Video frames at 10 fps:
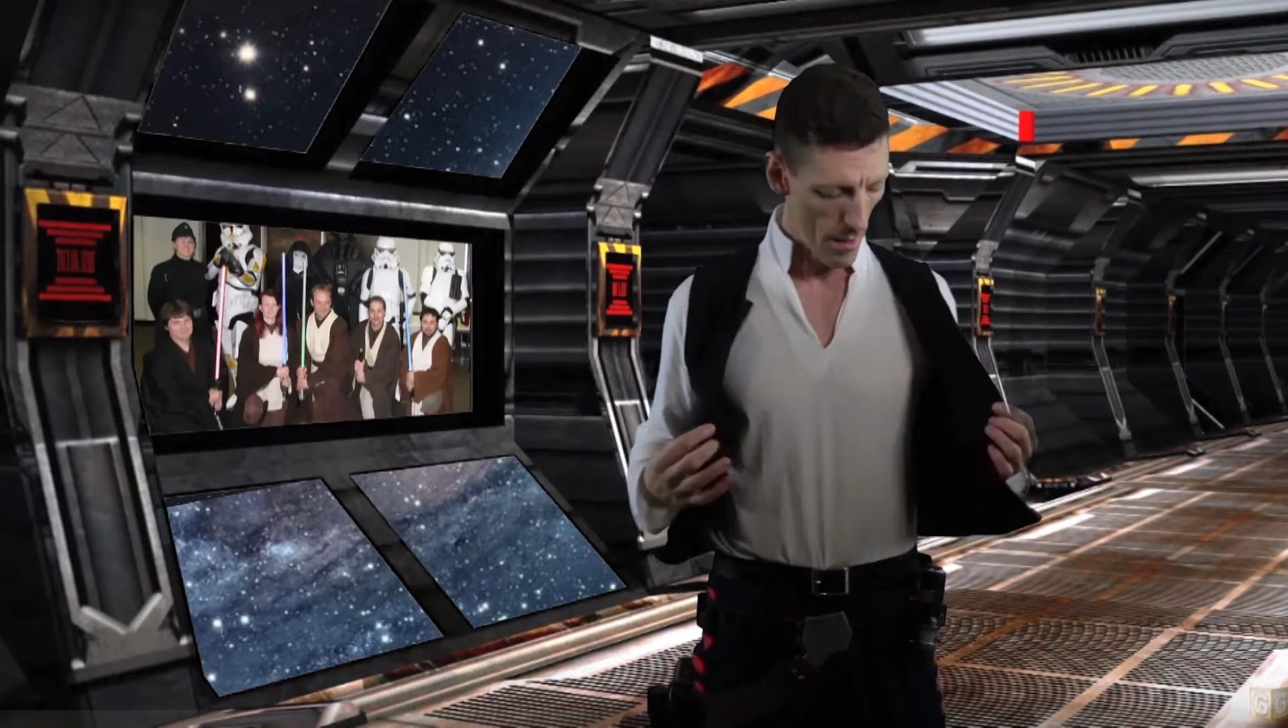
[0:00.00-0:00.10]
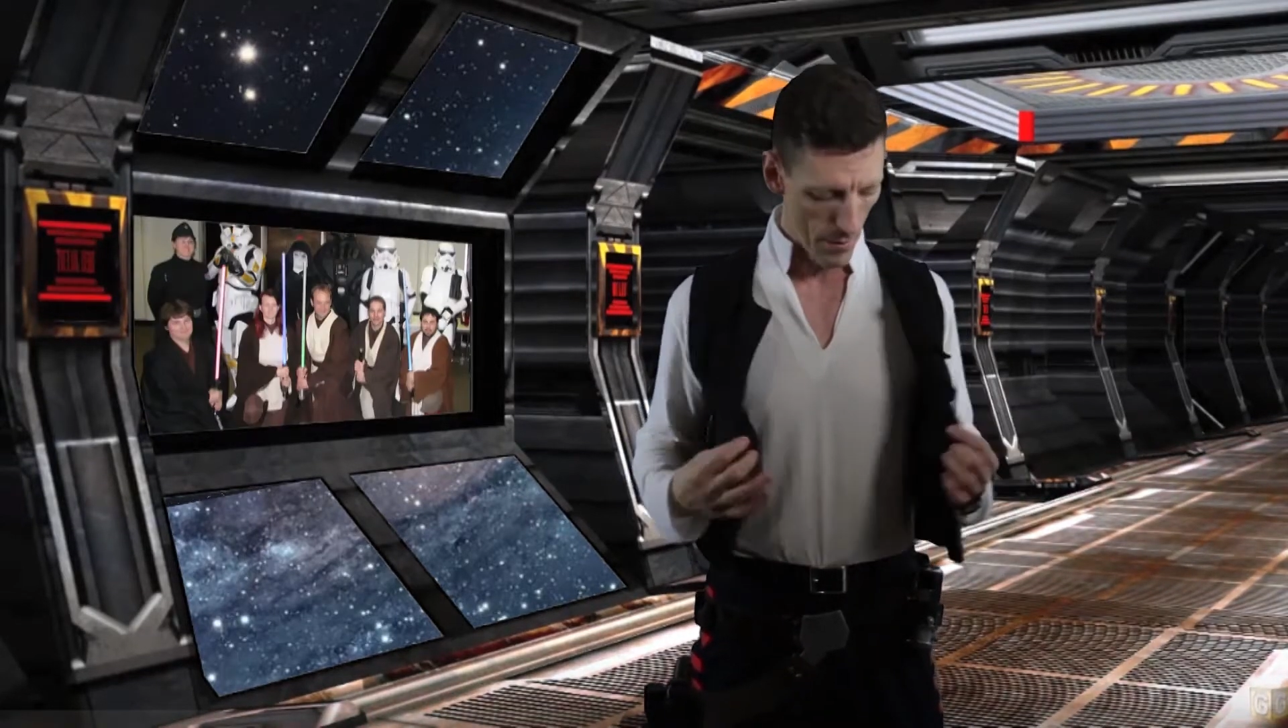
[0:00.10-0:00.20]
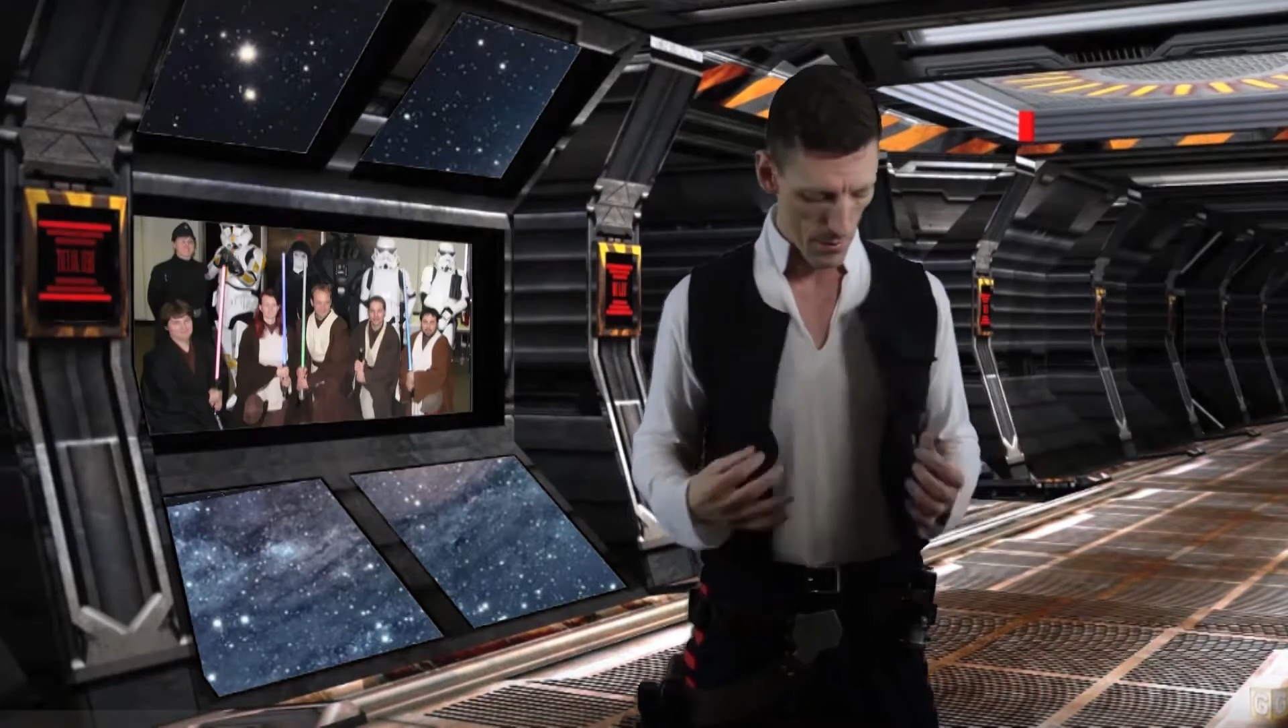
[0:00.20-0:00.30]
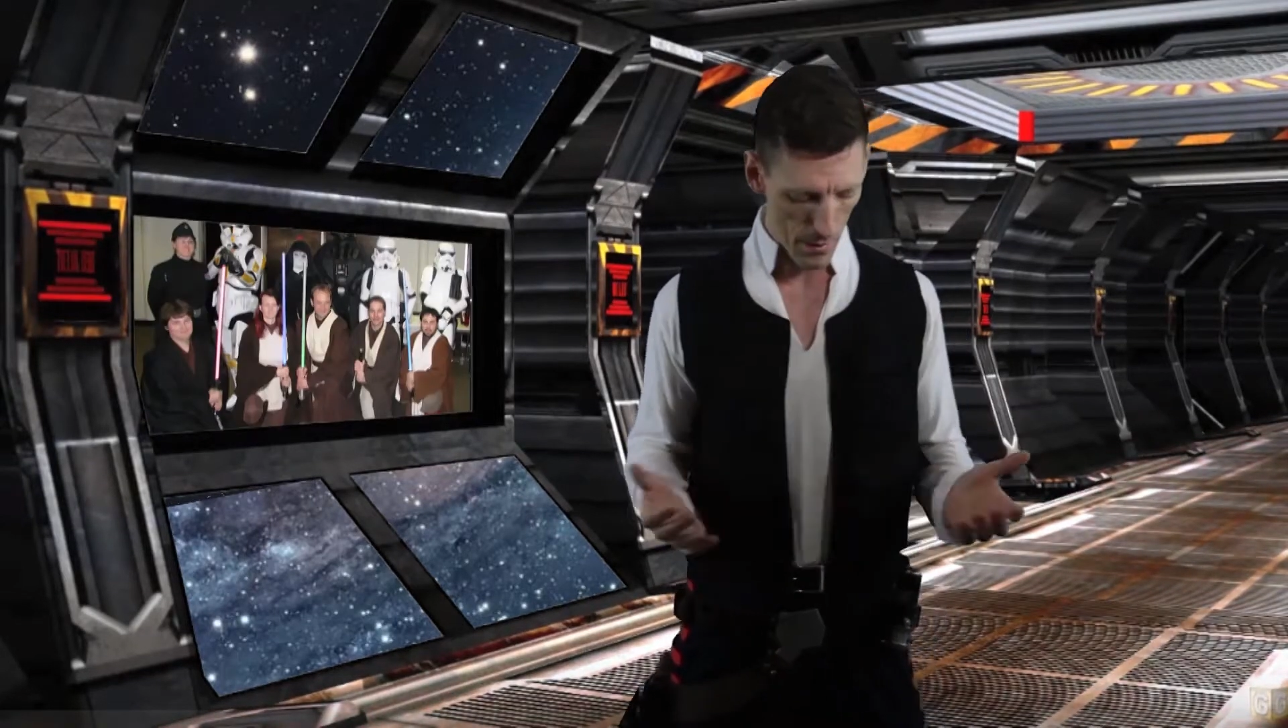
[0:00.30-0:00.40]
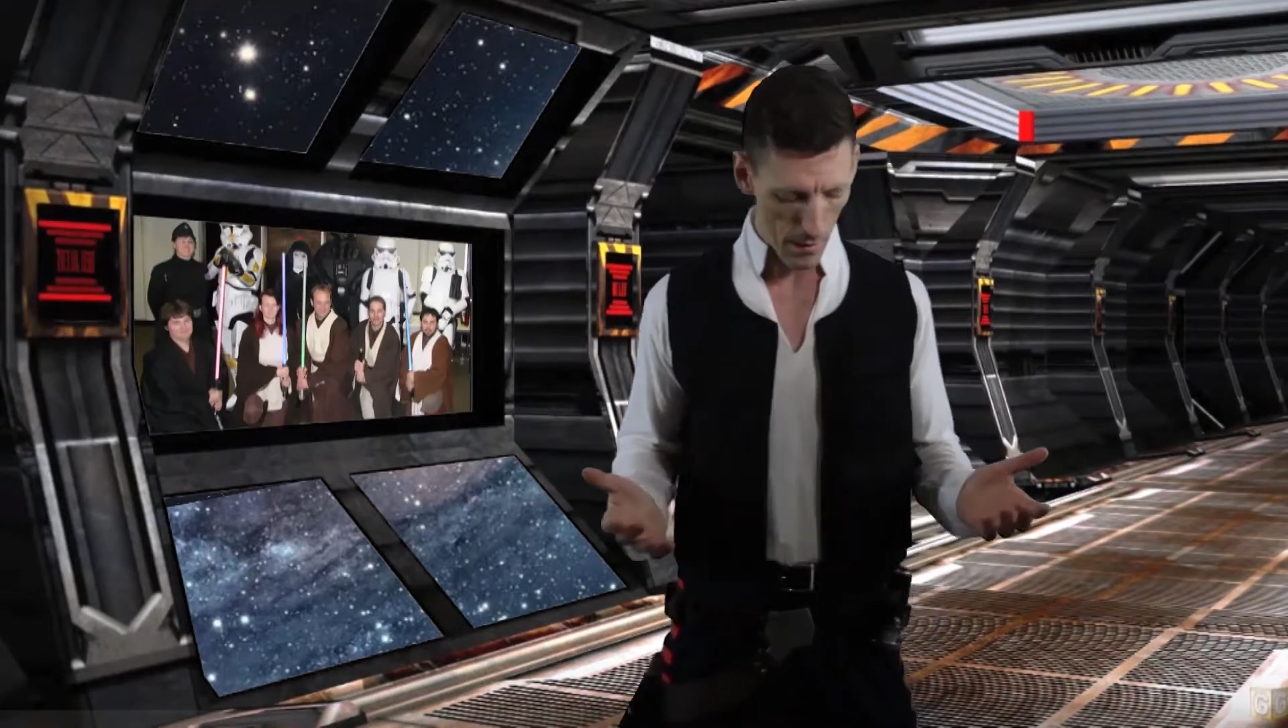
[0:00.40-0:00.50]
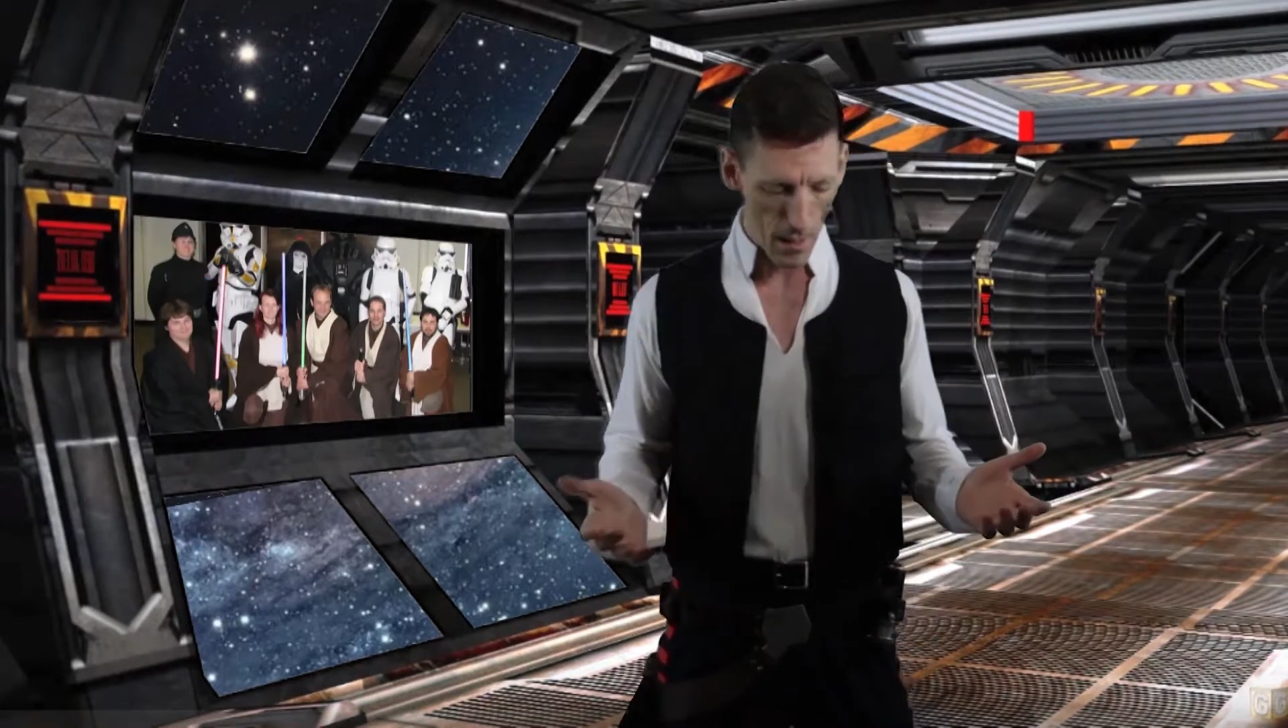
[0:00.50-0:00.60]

obviously